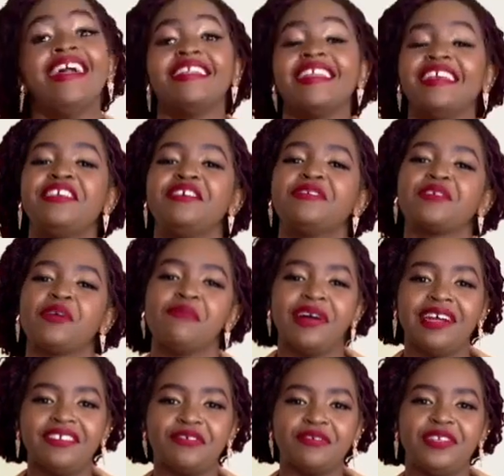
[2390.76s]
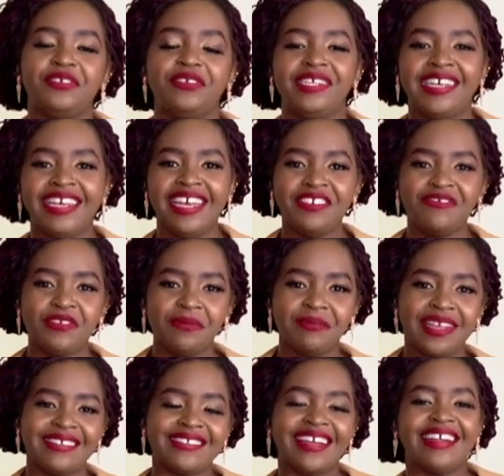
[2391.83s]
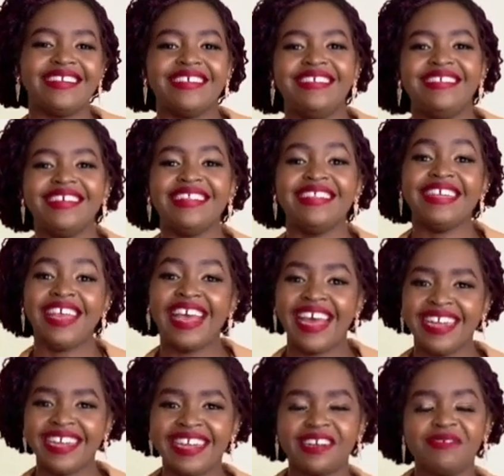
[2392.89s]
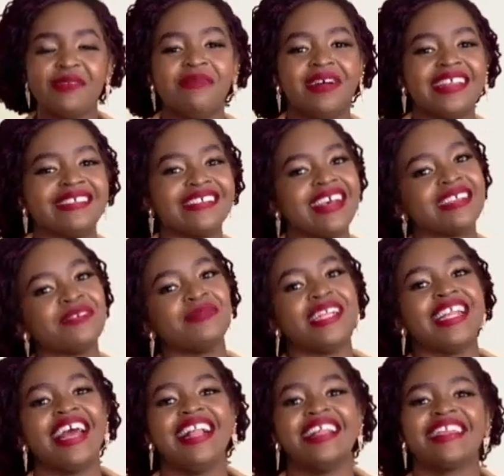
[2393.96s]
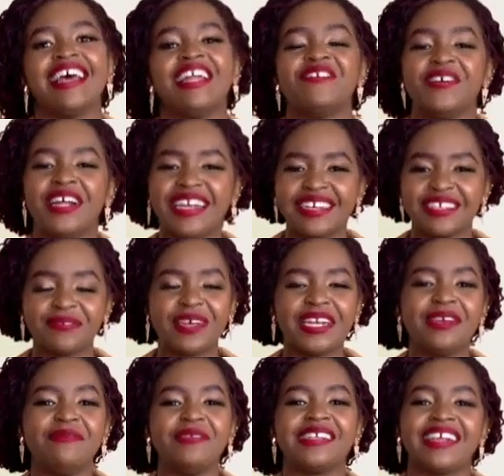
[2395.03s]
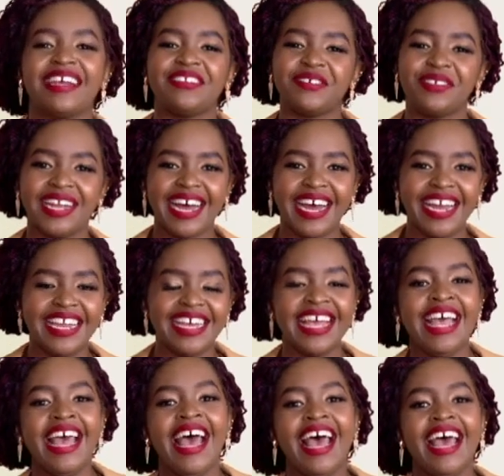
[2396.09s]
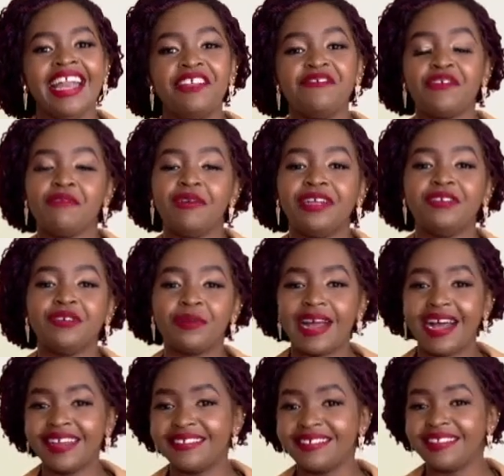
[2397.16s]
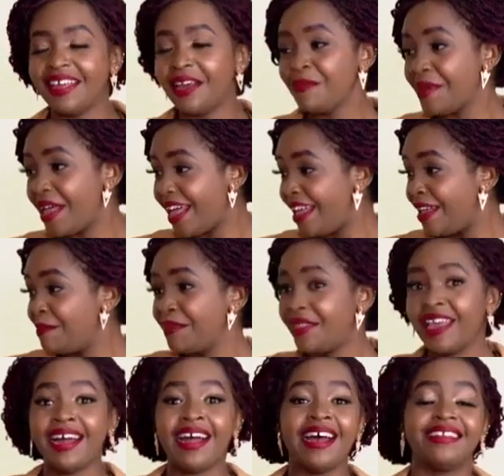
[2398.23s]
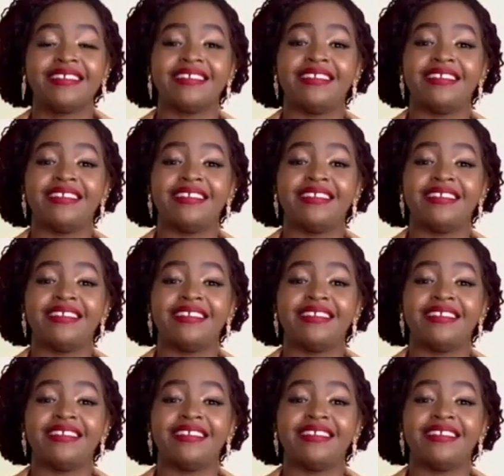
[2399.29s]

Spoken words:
Thank you so much for tuning in from the start until the end. And remember, this has been Health and Wellness. My name is Zaitun Ali. And if you want to catch them, they are at